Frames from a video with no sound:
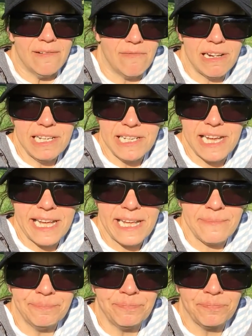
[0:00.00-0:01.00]
One
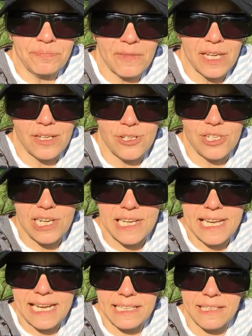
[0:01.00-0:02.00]
day, she
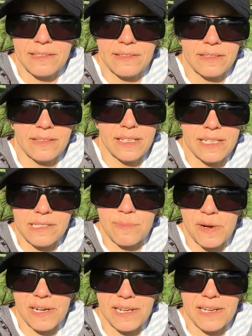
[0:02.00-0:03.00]
cut
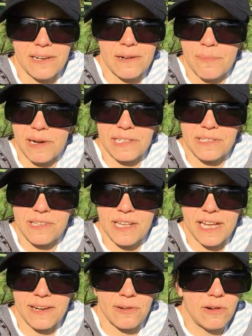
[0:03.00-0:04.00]
her brother's
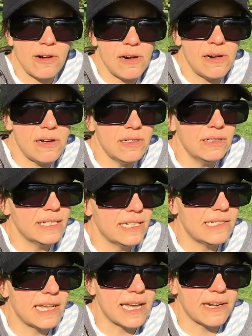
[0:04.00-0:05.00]
hair, all
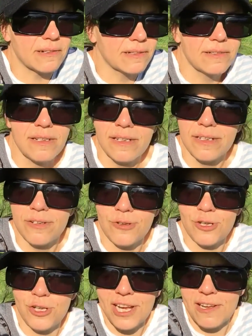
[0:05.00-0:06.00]
his hair,
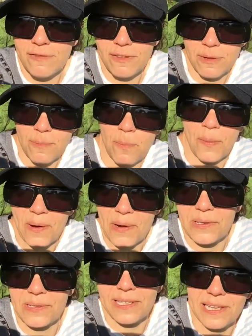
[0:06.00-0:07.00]
shaved
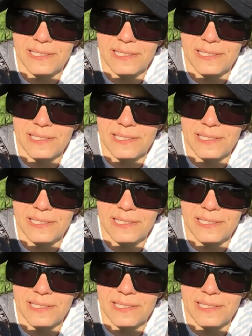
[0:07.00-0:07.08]
bald.